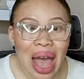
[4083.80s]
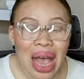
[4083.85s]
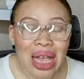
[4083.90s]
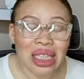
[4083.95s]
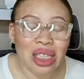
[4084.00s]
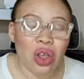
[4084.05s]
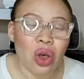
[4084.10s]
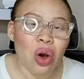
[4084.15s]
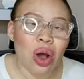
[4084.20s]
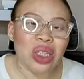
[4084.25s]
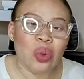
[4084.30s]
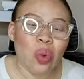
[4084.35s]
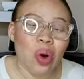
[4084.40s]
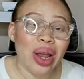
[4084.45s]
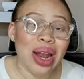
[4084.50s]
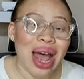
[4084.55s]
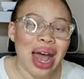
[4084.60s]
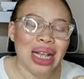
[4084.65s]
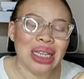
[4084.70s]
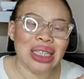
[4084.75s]
as God's
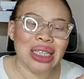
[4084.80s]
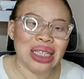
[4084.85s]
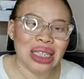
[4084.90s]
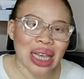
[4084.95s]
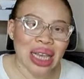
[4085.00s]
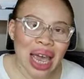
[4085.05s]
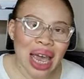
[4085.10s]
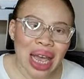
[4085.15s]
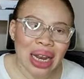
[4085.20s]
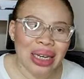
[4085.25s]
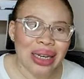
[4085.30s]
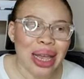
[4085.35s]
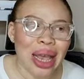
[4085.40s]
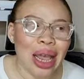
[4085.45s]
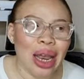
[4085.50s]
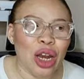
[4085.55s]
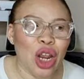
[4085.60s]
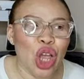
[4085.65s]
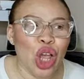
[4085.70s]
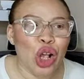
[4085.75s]
word has said,
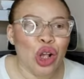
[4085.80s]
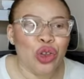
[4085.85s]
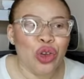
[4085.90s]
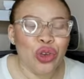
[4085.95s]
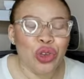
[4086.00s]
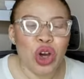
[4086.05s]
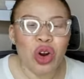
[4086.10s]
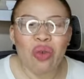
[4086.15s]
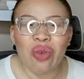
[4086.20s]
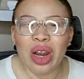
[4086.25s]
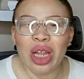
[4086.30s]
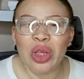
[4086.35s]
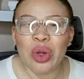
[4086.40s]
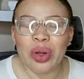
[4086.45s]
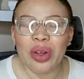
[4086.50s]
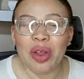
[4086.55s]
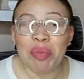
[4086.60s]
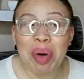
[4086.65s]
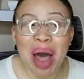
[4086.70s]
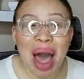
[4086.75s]
then you don't really
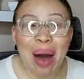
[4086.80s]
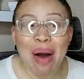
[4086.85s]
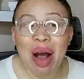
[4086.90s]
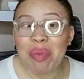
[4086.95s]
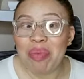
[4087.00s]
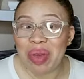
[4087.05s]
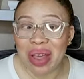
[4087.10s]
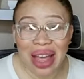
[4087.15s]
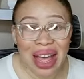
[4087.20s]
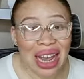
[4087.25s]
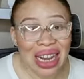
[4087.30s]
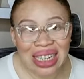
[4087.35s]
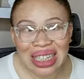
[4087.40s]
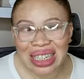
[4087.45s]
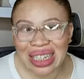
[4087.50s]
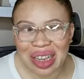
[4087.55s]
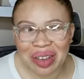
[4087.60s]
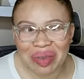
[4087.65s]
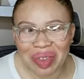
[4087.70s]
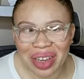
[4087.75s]
know the power
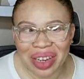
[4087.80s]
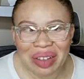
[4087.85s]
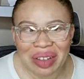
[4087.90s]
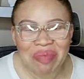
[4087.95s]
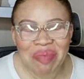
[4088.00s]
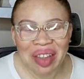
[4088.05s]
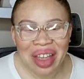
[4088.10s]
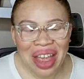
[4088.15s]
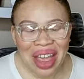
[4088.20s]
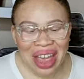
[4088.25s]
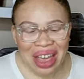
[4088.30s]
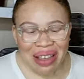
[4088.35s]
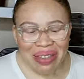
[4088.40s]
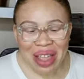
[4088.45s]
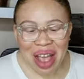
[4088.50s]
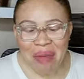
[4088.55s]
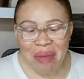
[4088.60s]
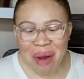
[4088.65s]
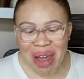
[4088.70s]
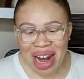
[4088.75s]
behind giving.
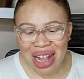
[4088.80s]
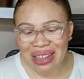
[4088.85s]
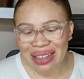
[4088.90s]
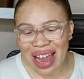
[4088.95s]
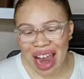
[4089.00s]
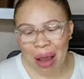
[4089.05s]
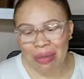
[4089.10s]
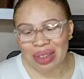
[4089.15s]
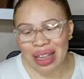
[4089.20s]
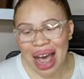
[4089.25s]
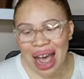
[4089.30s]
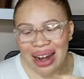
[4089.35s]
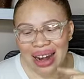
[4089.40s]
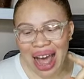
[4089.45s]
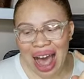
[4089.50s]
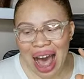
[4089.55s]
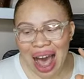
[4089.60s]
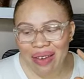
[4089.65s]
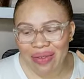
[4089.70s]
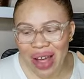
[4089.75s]
There are many times I,
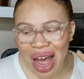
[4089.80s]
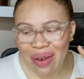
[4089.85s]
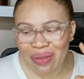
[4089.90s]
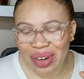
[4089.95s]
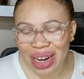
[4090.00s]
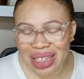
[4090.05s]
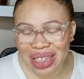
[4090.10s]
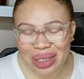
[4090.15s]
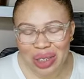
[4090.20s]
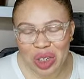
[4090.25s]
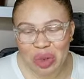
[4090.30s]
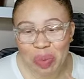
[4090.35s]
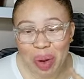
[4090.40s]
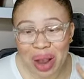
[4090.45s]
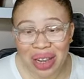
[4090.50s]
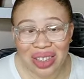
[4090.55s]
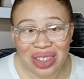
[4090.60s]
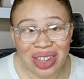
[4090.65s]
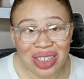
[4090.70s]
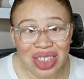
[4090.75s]
I've, I've listened to
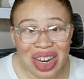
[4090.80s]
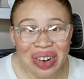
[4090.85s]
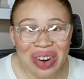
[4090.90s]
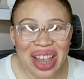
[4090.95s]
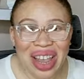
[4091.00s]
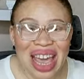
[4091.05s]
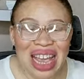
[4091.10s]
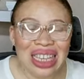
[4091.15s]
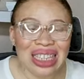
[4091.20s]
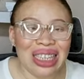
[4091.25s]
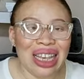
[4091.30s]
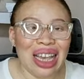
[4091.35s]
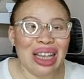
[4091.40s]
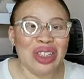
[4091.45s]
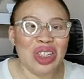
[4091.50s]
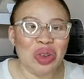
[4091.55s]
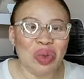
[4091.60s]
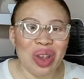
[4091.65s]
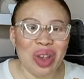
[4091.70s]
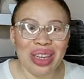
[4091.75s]
Pastor Jerry
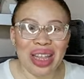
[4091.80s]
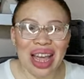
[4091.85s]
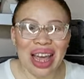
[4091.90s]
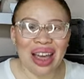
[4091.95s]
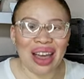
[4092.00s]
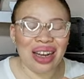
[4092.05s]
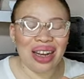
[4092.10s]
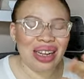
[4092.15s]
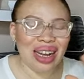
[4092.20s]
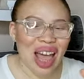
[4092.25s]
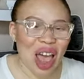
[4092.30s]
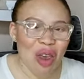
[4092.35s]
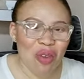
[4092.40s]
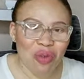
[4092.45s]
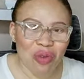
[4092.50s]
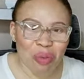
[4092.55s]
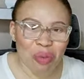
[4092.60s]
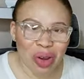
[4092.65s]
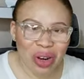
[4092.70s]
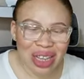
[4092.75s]
Eze during their
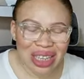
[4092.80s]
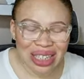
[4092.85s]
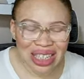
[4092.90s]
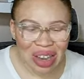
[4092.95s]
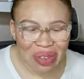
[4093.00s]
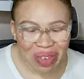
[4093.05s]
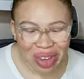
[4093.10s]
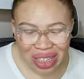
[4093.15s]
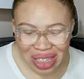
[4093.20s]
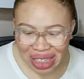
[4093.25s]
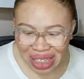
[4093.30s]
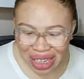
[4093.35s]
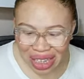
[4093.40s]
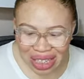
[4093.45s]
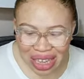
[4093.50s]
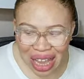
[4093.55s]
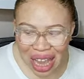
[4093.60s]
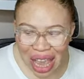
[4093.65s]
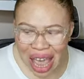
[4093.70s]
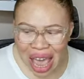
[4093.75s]
live morning
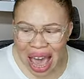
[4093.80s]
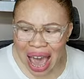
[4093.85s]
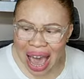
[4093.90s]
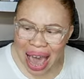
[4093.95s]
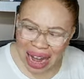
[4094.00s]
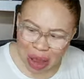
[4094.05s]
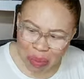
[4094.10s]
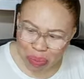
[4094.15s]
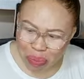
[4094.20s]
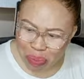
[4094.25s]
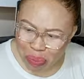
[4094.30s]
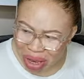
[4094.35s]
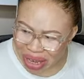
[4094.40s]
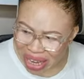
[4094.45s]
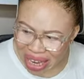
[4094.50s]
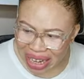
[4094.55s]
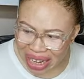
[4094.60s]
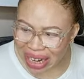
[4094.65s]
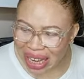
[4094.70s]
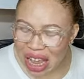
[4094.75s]
services, and
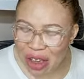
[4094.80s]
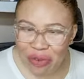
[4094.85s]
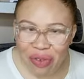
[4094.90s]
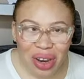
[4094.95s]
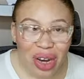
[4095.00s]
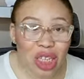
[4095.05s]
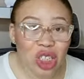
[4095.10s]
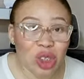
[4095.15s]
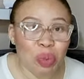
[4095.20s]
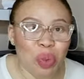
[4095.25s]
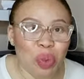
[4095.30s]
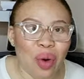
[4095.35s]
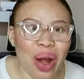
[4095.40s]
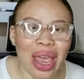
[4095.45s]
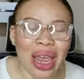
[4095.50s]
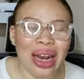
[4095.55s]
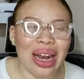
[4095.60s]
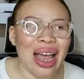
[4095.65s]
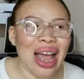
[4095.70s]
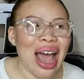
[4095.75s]
immediately he finished
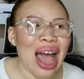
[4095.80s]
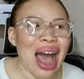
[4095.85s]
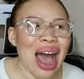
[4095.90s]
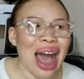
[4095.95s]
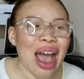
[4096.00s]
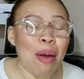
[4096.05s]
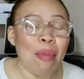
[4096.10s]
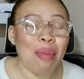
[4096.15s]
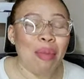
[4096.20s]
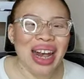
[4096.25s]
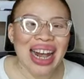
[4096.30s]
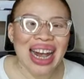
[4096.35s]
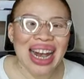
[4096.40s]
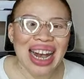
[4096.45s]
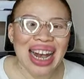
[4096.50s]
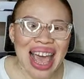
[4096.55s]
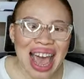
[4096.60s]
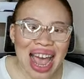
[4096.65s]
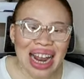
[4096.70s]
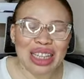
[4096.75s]
praying, I'm
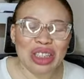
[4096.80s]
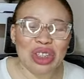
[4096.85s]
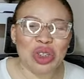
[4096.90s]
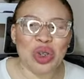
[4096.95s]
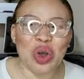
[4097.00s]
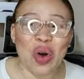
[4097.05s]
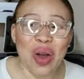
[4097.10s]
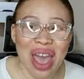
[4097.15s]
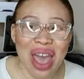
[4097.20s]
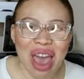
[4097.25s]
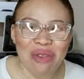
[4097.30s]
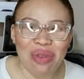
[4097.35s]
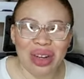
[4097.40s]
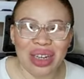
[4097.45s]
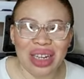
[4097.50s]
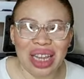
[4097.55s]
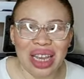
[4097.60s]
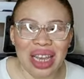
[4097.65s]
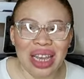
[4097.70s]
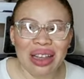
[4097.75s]
led so
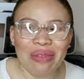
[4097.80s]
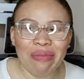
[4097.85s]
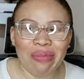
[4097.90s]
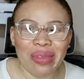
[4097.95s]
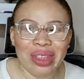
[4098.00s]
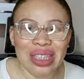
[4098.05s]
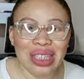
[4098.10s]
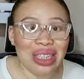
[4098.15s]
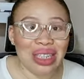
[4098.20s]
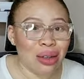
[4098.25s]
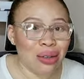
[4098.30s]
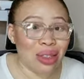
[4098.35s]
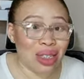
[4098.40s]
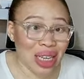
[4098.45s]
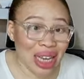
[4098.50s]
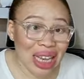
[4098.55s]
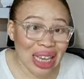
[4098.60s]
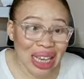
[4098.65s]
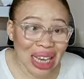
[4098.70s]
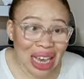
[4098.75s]
heavily to,
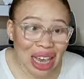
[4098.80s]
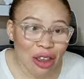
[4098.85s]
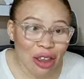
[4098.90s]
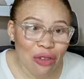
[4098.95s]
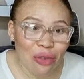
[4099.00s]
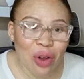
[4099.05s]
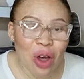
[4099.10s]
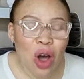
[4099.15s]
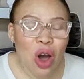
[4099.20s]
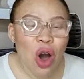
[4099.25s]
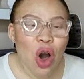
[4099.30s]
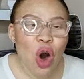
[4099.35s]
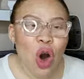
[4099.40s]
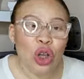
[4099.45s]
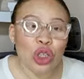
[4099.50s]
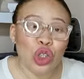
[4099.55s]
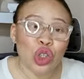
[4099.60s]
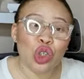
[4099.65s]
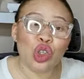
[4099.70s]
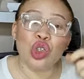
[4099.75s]
to give
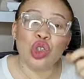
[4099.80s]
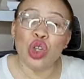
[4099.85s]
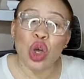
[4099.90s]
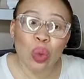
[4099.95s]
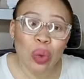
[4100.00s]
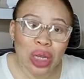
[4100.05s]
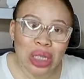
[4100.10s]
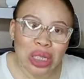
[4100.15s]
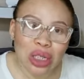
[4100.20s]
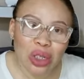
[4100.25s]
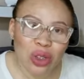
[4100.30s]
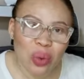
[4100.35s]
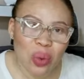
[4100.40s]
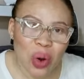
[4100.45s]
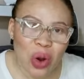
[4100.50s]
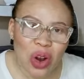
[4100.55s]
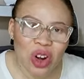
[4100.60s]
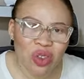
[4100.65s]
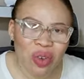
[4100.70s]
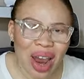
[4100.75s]
or to sow into the
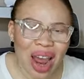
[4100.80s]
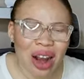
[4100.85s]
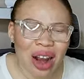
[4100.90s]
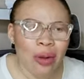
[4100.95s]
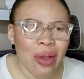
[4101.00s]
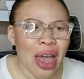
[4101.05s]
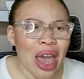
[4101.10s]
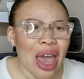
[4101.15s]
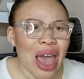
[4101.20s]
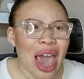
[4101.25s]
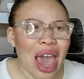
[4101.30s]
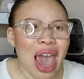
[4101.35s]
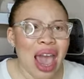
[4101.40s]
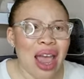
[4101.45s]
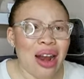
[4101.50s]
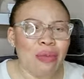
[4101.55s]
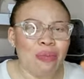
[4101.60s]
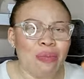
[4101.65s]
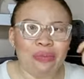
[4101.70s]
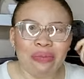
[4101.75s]
world, right?
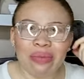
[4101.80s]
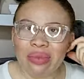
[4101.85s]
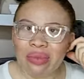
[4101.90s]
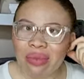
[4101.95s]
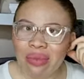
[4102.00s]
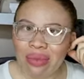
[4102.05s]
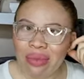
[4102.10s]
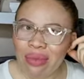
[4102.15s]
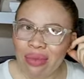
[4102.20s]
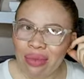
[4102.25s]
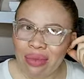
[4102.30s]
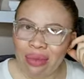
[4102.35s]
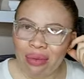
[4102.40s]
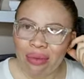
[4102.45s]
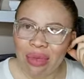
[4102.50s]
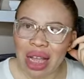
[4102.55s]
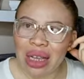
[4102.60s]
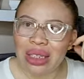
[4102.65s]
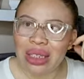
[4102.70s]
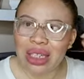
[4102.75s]
And
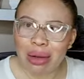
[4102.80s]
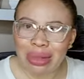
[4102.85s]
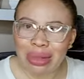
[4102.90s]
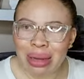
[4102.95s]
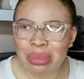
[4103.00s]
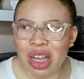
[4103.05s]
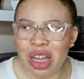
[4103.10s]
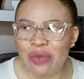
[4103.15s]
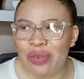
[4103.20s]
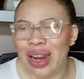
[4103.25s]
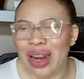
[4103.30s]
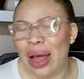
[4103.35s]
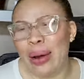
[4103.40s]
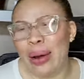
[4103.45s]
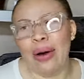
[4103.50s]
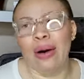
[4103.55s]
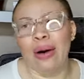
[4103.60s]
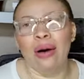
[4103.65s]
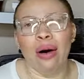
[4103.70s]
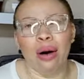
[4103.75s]
sometimes I feel like,
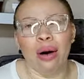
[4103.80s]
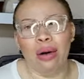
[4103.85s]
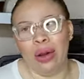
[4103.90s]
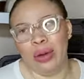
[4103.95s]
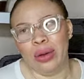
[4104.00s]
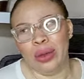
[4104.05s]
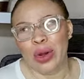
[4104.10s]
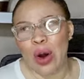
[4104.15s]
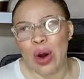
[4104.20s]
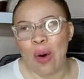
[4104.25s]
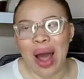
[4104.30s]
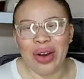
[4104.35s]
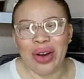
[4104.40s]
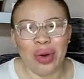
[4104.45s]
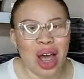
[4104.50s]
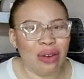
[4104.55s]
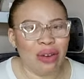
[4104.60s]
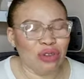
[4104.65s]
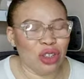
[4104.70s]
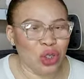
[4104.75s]
oh, oh, no, I
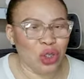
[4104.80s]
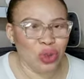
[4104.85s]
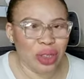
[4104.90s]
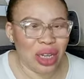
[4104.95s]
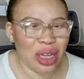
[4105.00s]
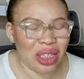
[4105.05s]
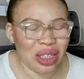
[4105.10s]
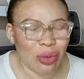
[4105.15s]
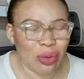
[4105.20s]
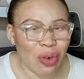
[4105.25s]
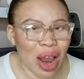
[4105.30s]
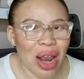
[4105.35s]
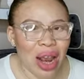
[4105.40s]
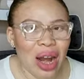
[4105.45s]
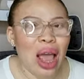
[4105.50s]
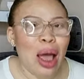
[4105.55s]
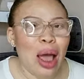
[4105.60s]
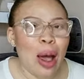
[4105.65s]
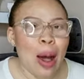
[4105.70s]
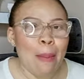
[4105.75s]
don't have to do this,
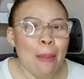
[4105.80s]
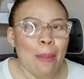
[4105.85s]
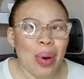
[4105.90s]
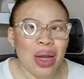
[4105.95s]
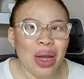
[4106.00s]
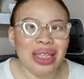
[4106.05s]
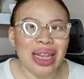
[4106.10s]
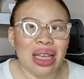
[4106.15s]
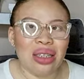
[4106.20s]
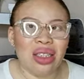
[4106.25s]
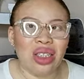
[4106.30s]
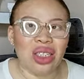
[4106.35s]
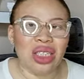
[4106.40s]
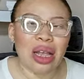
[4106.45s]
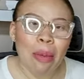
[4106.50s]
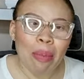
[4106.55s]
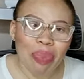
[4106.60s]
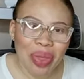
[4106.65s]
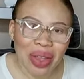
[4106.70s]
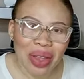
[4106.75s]
right? But there's
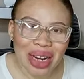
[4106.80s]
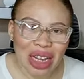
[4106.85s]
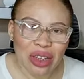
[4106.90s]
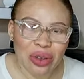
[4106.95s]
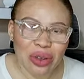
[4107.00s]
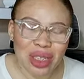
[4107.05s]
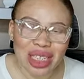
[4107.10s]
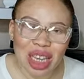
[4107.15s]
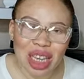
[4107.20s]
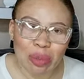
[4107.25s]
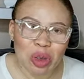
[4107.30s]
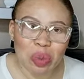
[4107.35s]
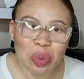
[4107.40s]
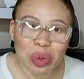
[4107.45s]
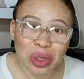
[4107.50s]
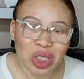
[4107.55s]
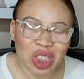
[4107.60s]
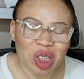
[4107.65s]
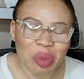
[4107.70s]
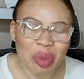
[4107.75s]
something that just keeps
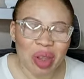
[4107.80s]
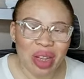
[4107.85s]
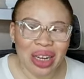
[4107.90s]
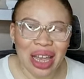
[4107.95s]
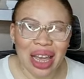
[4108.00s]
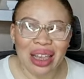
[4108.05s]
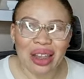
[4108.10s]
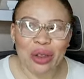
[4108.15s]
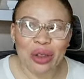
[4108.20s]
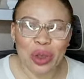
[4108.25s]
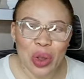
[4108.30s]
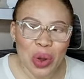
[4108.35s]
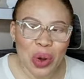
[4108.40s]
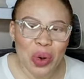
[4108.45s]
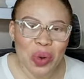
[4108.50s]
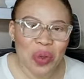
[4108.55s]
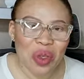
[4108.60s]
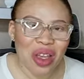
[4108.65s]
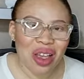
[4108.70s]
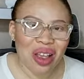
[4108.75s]
pushing me, like,
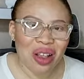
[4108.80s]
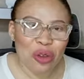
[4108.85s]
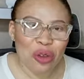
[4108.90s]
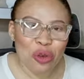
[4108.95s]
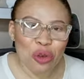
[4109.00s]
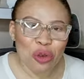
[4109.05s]
no,